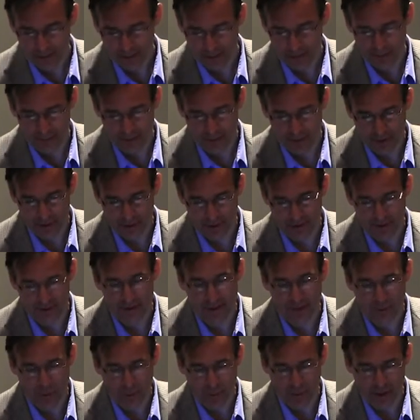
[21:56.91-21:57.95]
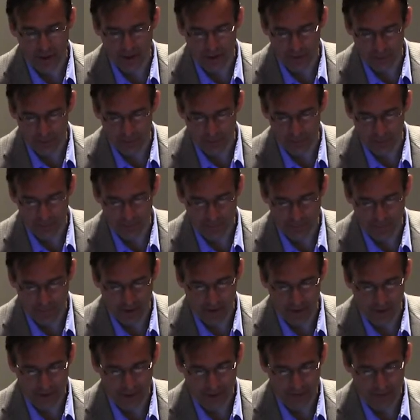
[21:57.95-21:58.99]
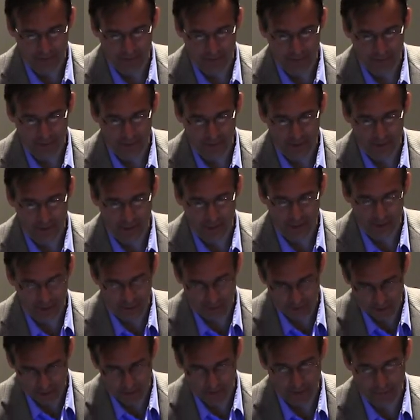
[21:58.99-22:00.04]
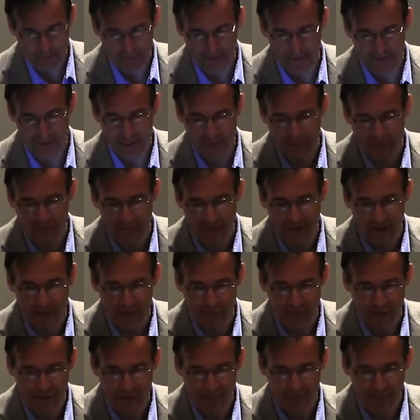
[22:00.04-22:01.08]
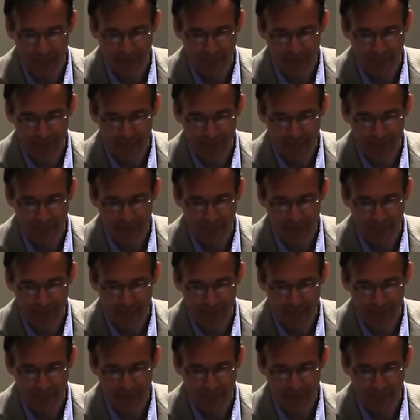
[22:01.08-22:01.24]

to see what we can do on this type of hardware.